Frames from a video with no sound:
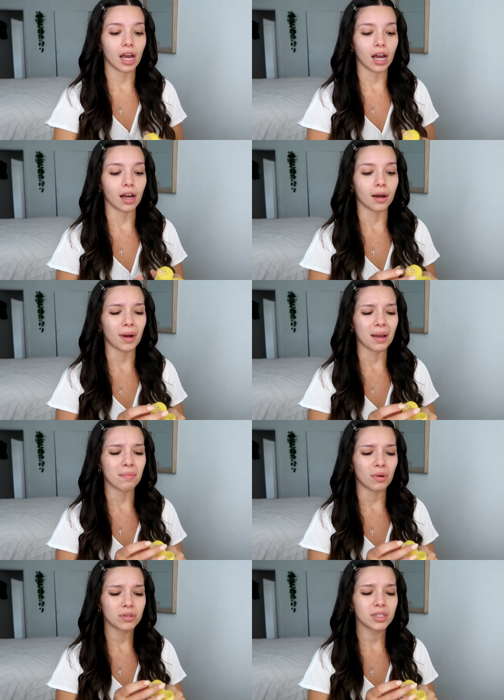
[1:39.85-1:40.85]
I
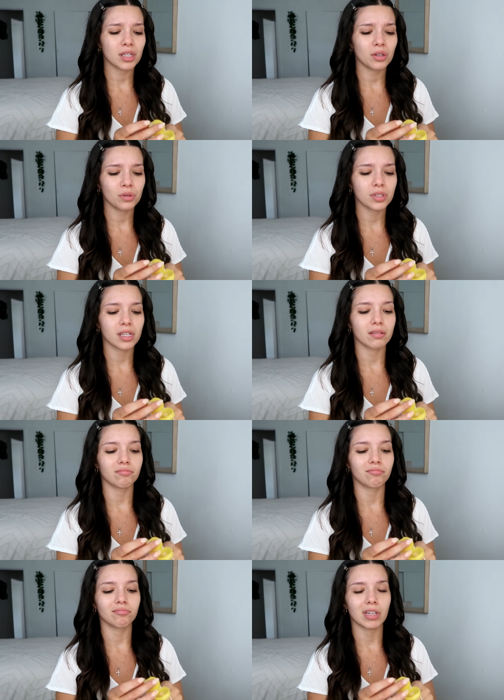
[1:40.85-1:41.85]
mostly use it
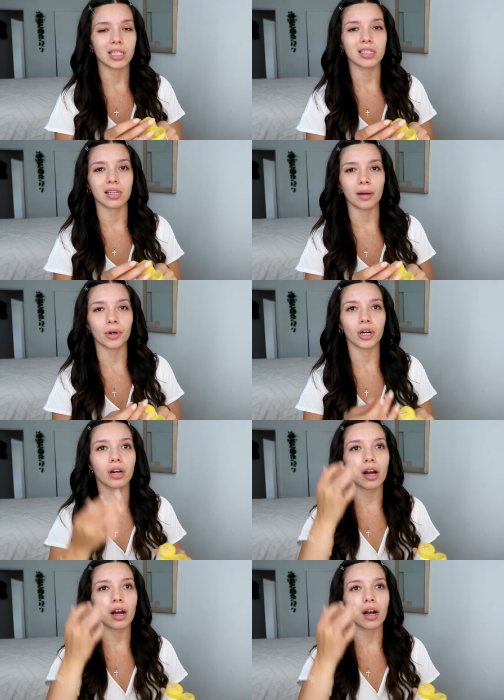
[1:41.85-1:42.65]
in the summer.